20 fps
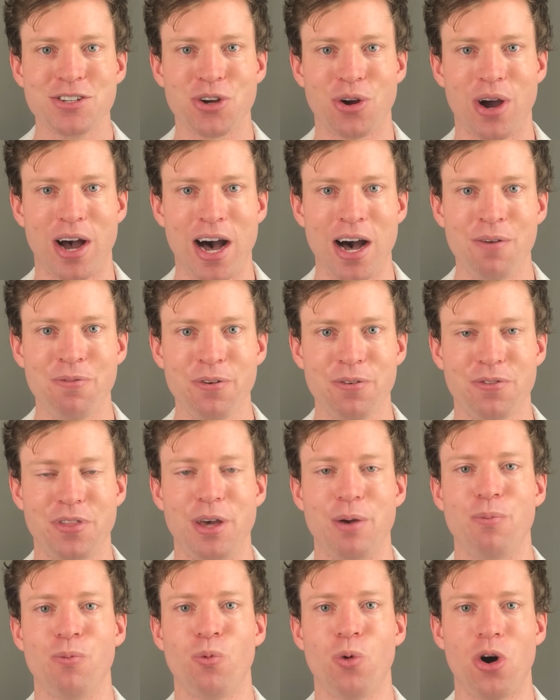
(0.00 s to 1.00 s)
So half of
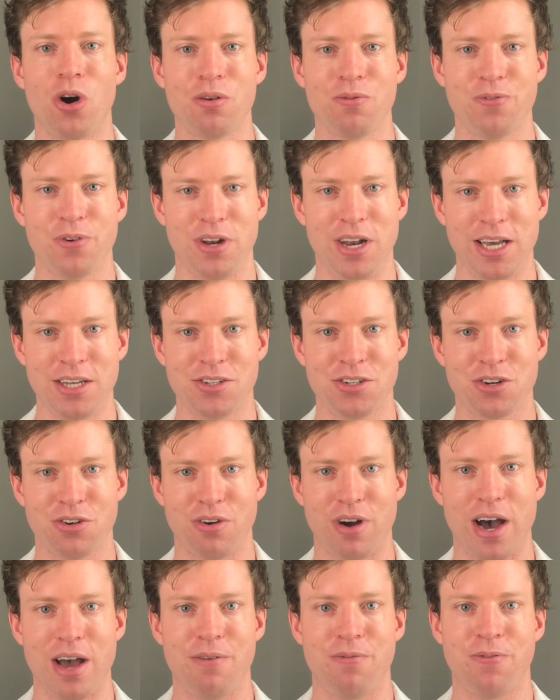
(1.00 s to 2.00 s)
them were on
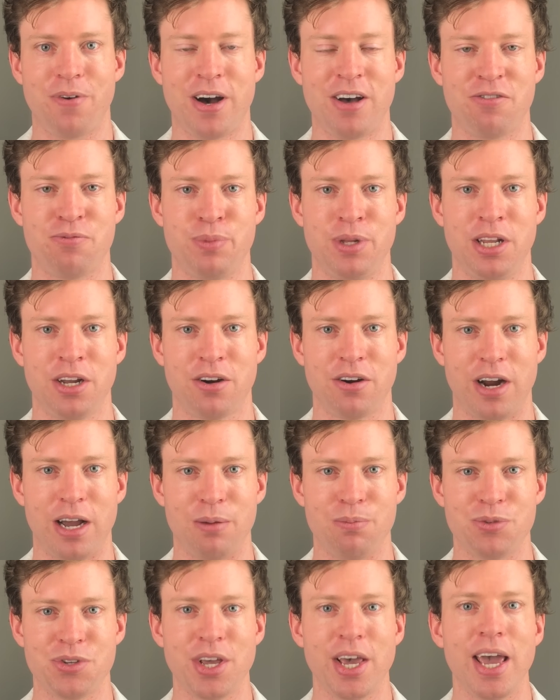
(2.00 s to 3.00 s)
finasteride five
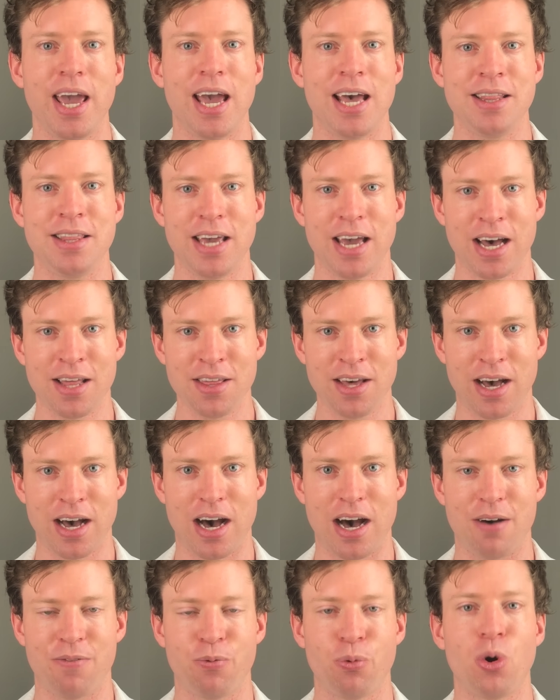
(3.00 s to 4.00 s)
milligrams and the other
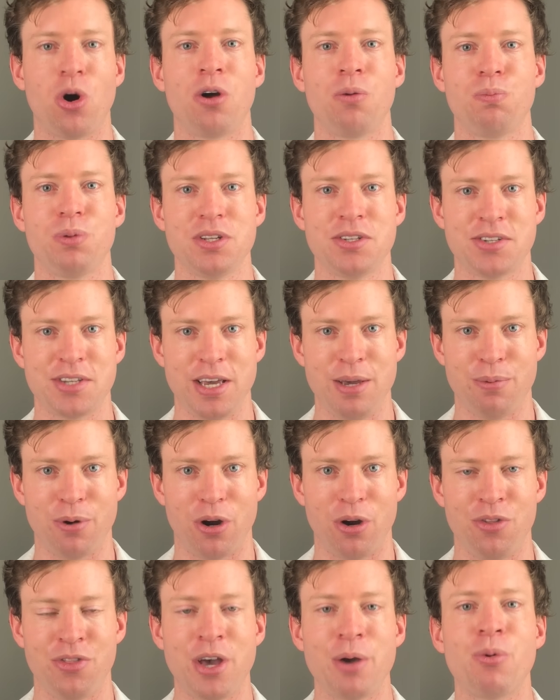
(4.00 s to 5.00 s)
half were on
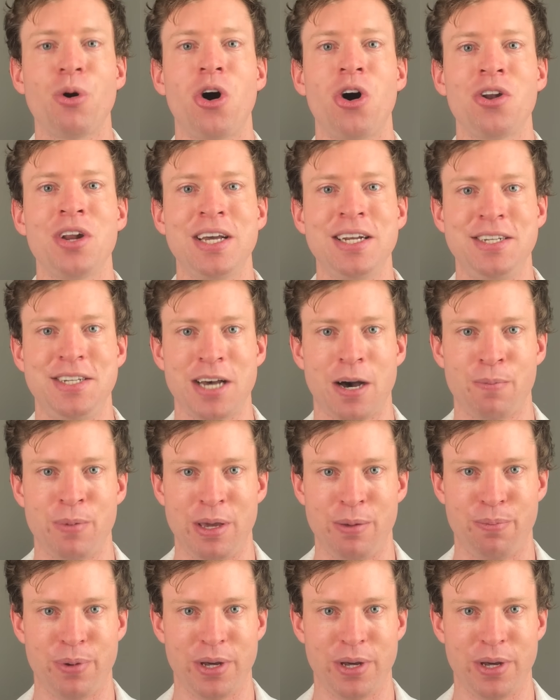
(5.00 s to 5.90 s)
placebo. They were on a dummy